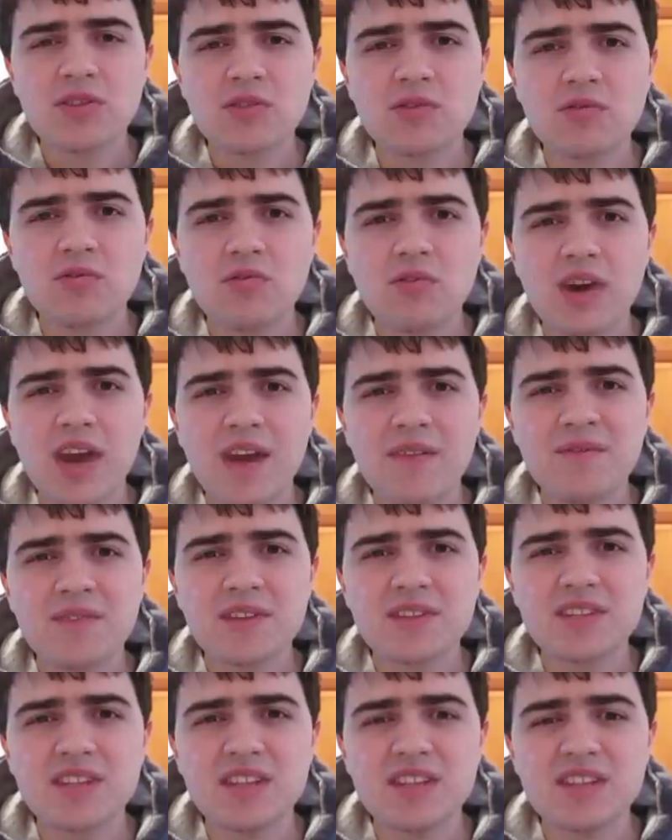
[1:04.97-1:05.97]
the
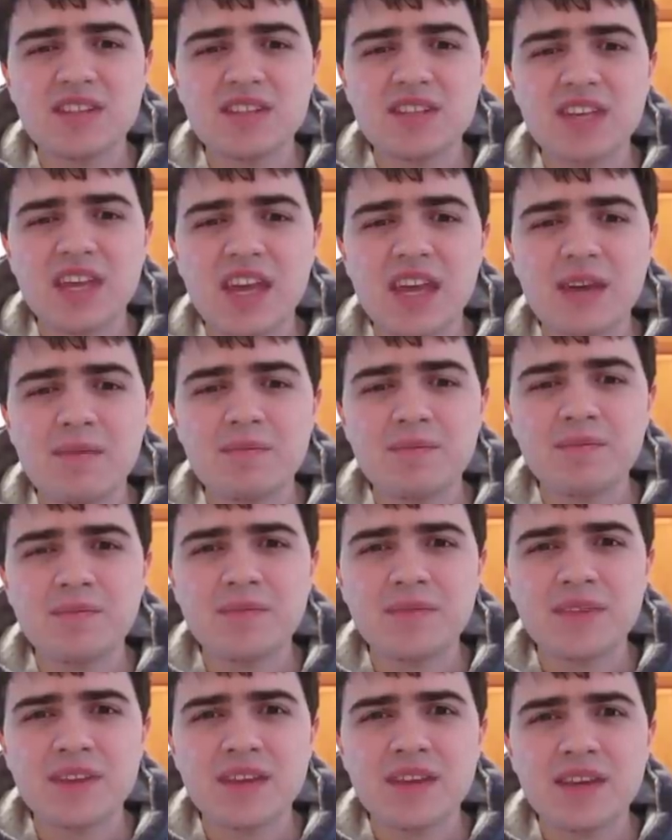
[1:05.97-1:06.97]
graphics in this game.
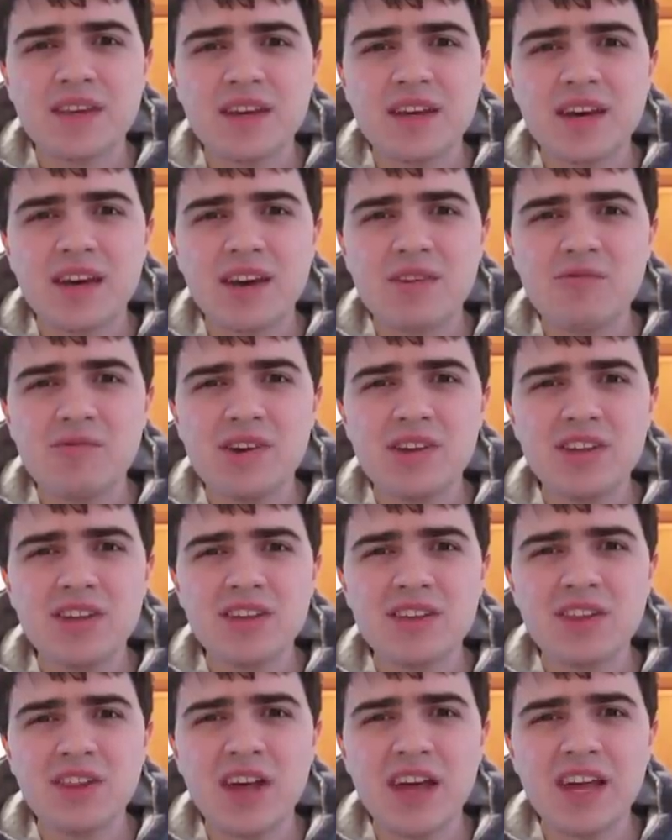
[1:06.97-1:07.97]
I
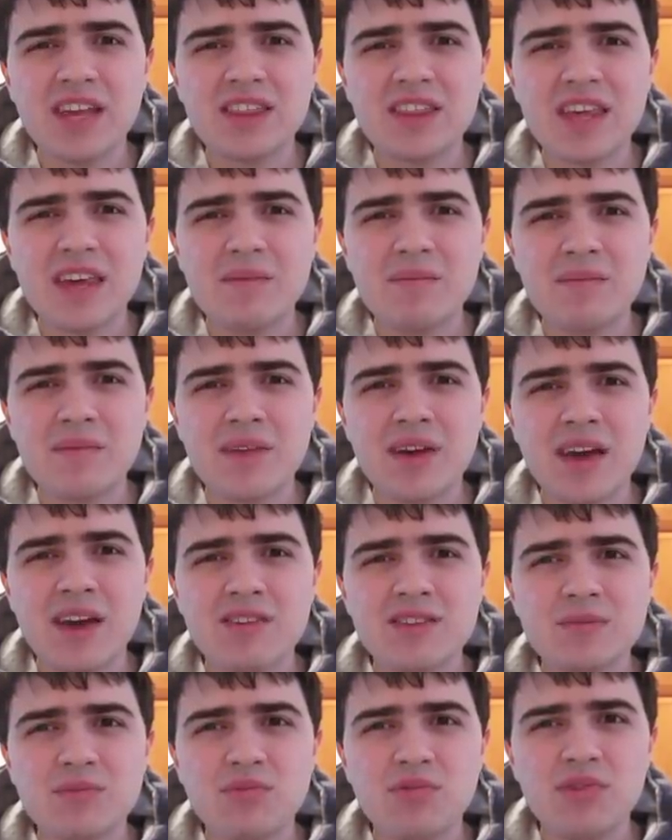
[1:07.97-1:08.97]
really like them. I
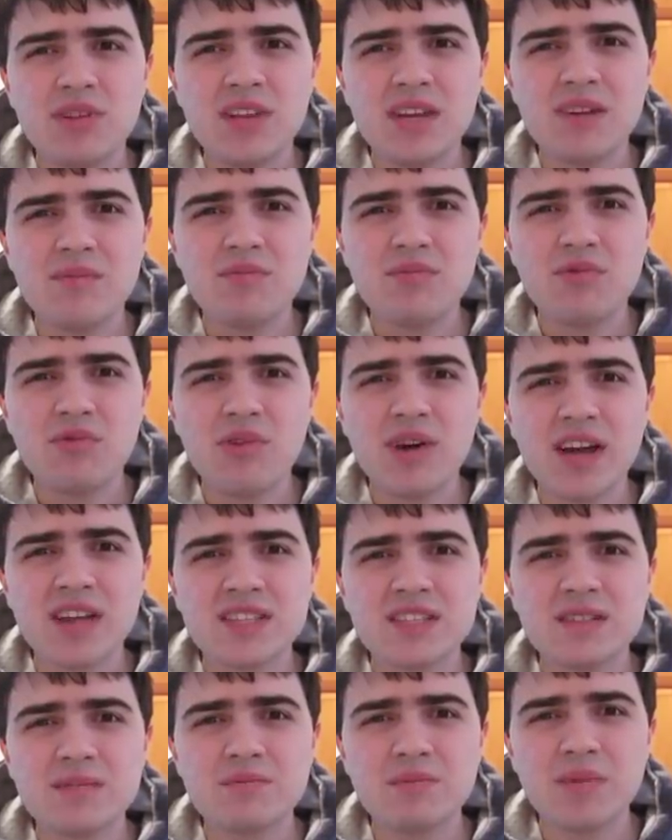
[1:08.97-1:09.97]
was pretty
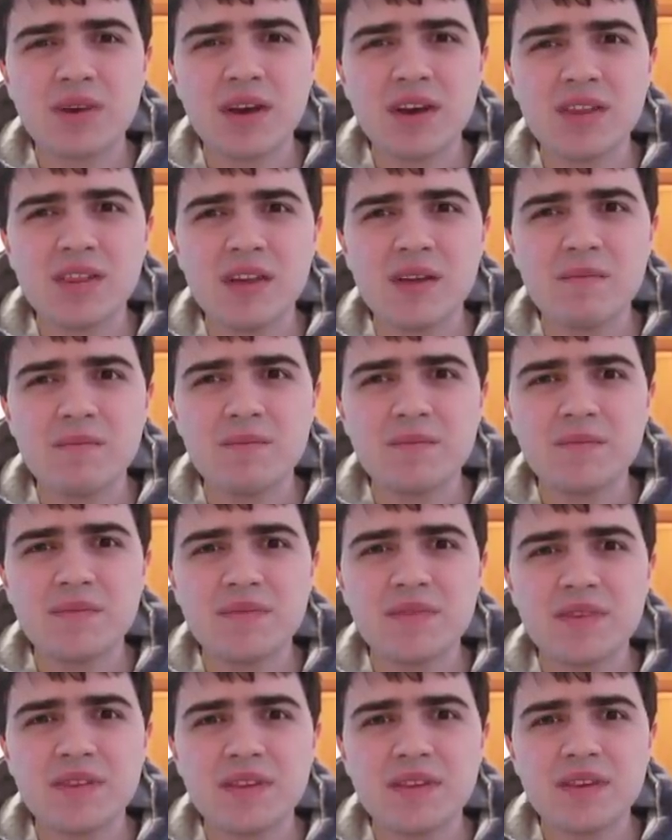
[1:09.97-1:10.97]
impressed by them.
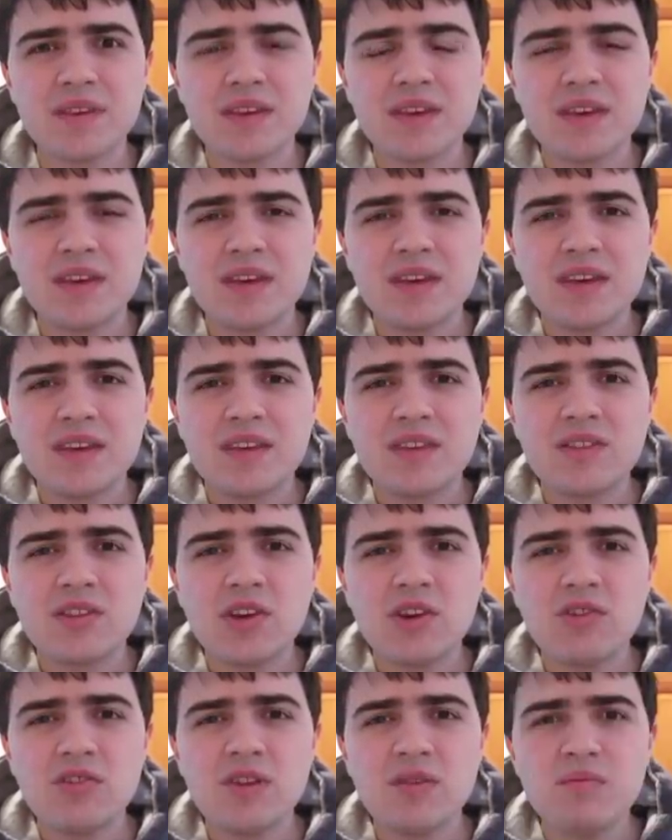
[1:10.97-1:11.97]

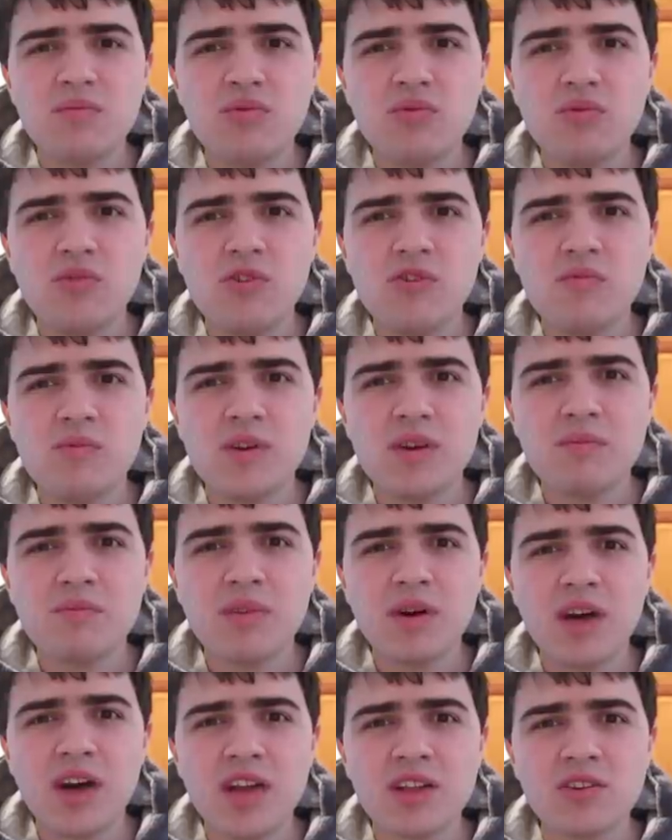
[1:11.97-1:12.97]
They're an improvement
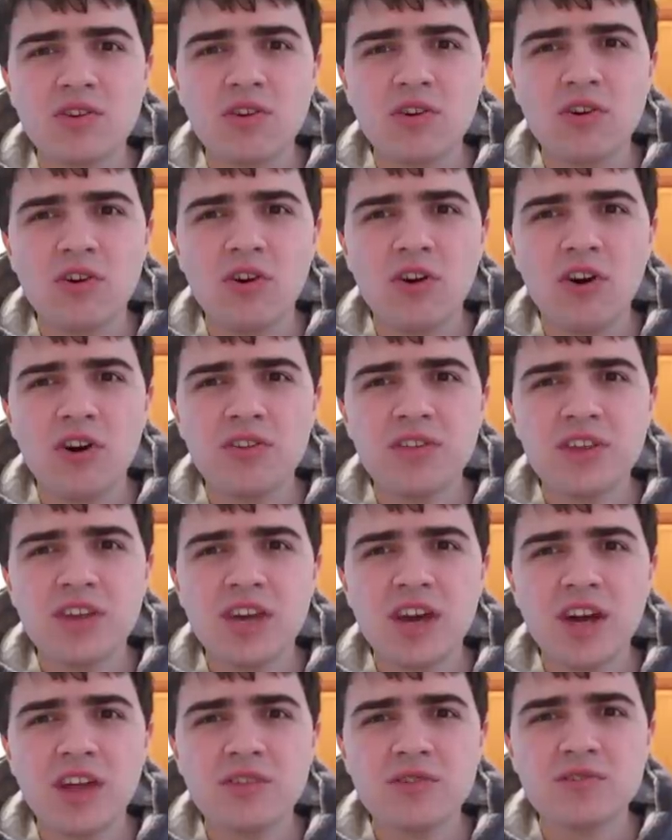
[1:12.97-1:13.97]
upon all
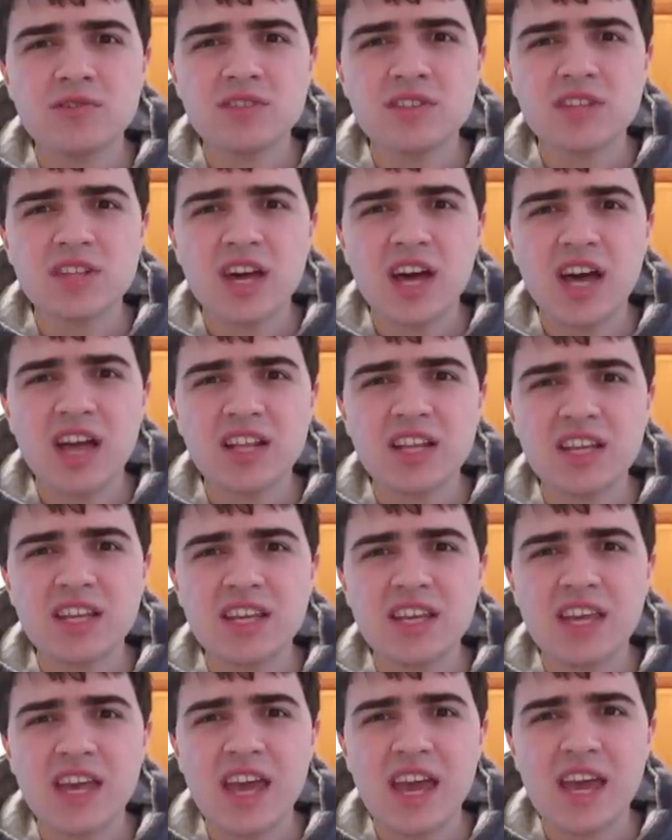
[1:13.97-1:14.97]
the other
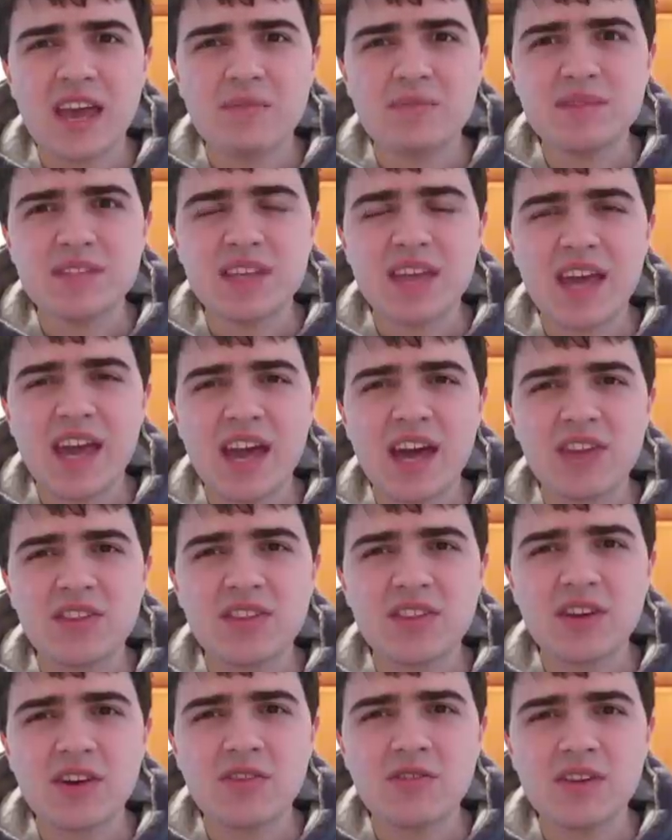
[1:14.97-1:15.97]
Sonic games
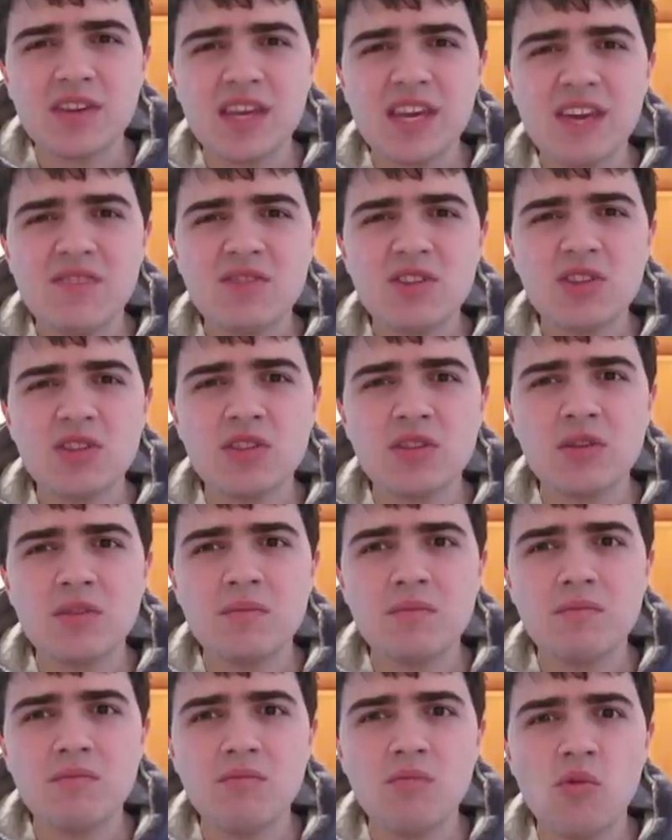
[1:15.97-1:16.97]
out there, even
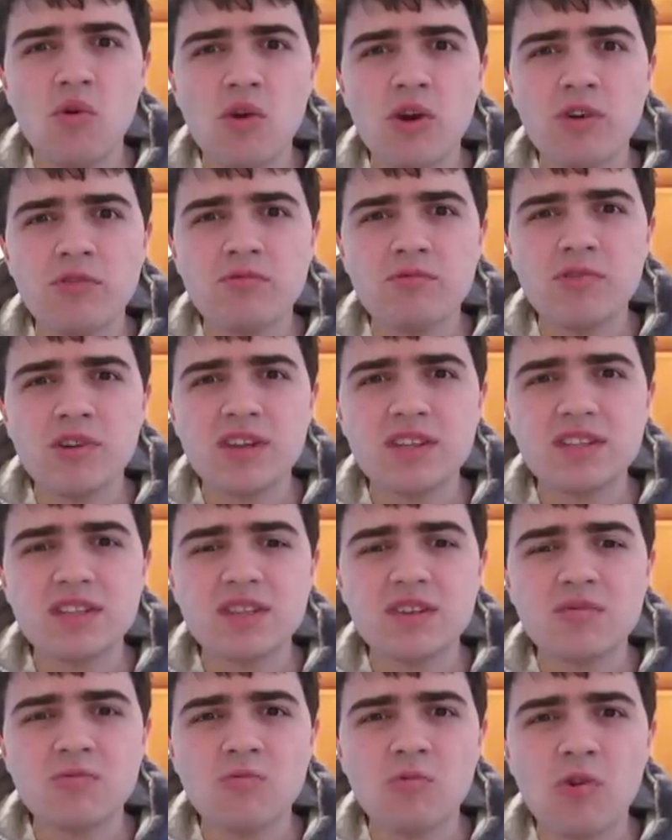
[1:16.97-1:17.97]
the more
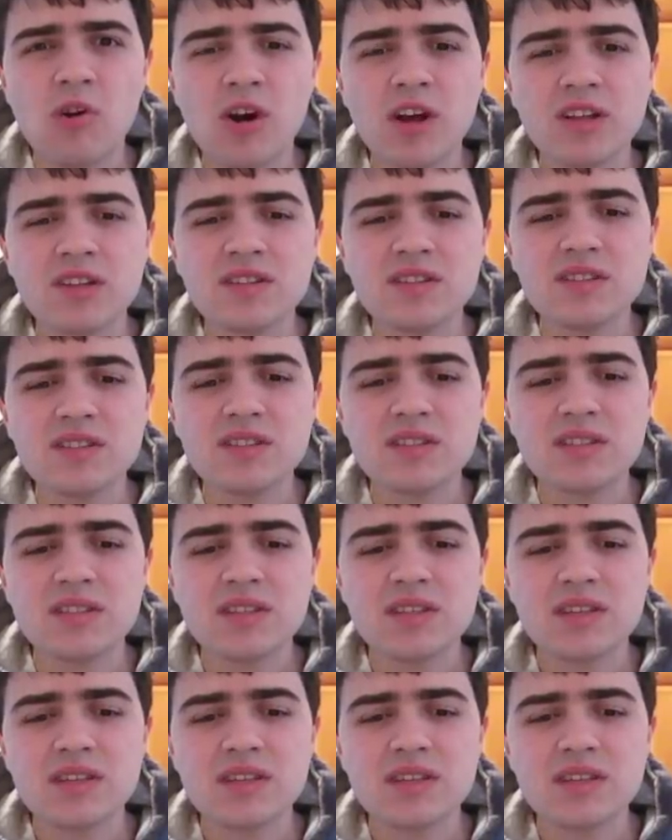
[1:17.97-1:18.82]
recent ones.